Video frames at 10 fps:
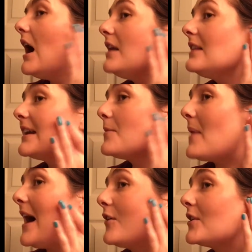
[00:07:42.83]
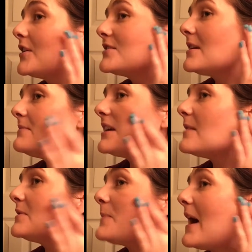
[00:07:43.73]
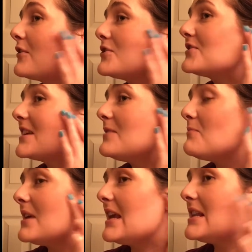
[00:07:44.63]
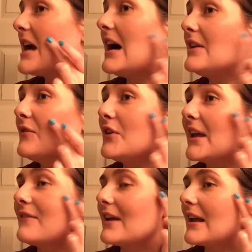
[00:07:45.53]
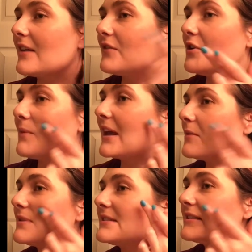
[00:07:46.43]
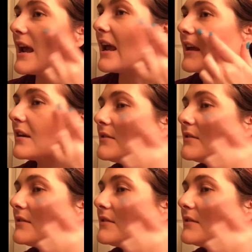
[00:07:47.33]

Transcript: Unlike a powder, sometimes powders can be non-forgiving if you make a mistake.